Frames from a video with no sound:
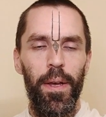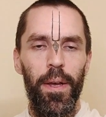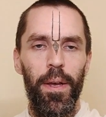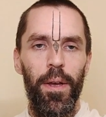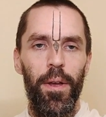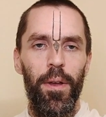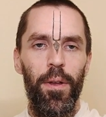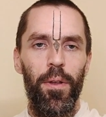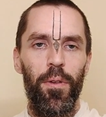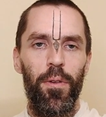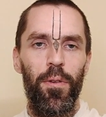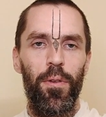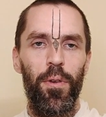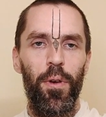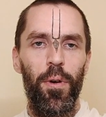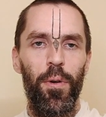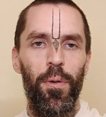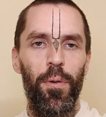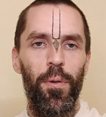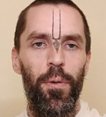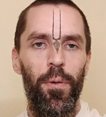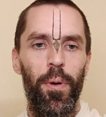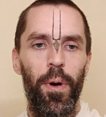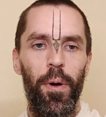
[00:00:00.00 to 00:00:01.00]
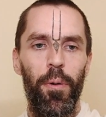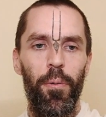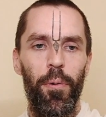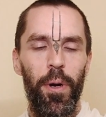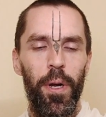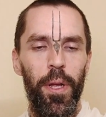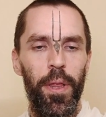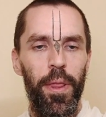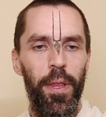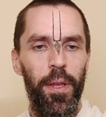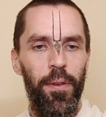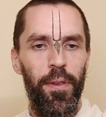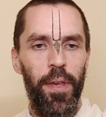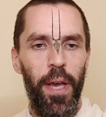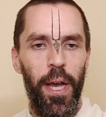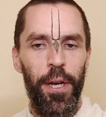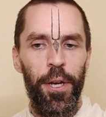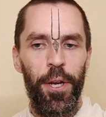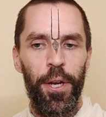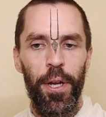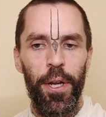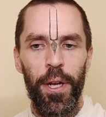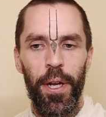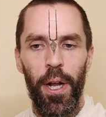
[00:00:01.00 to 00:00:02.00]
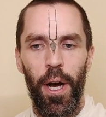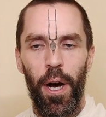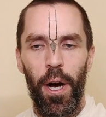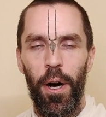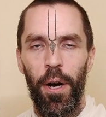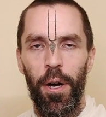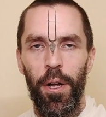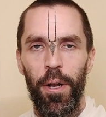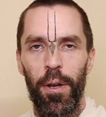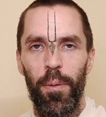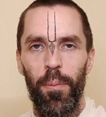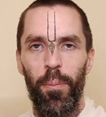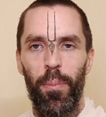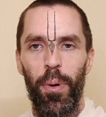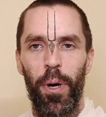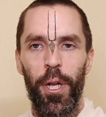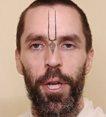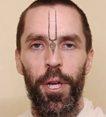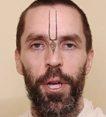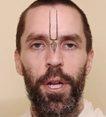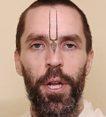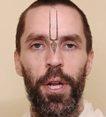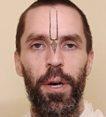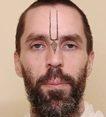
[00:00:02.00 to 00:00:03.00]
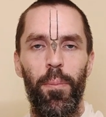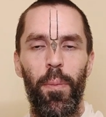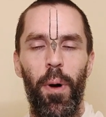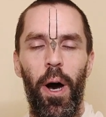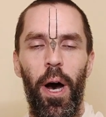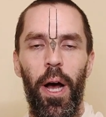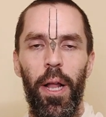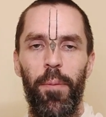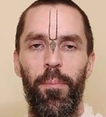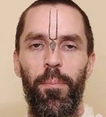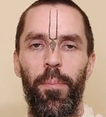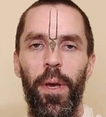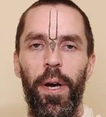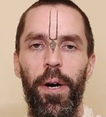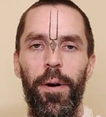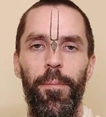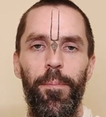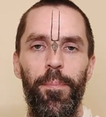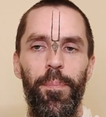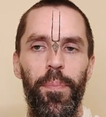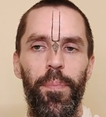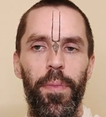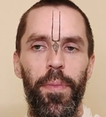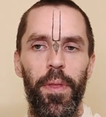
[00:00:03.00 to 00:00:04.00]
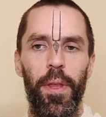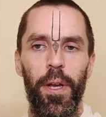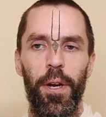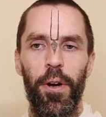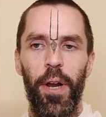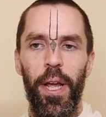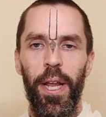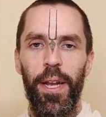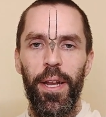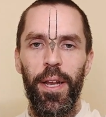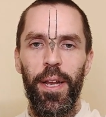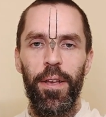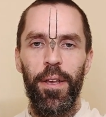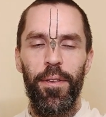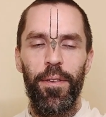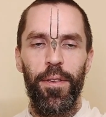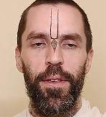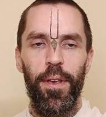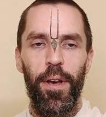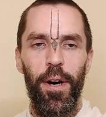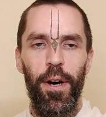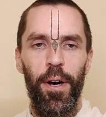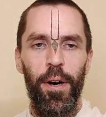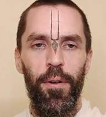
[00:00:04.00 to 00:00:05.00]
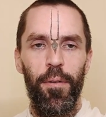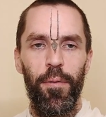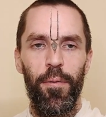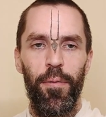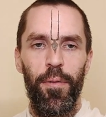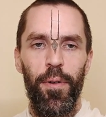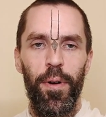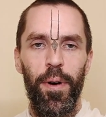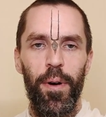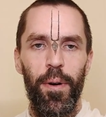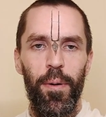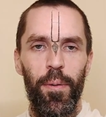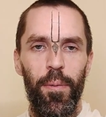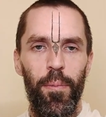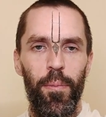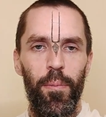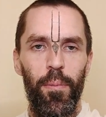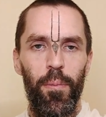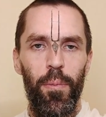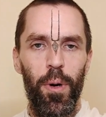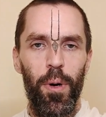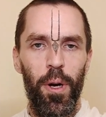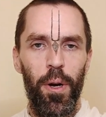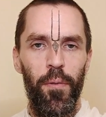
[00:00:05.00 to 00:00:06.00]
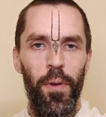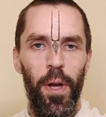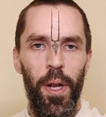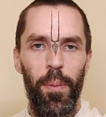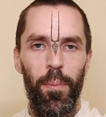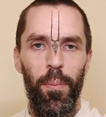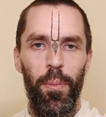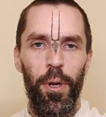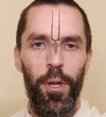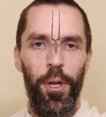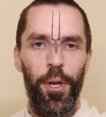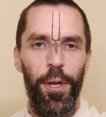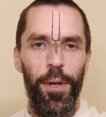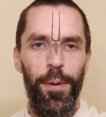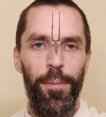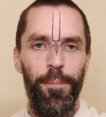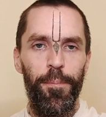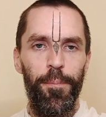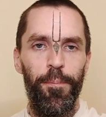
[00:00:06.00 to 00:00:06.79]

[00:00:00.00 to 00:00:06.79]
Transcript: So we're in the section on Bhajana Mahatmya, the greatness of Bhagavad Bhajan.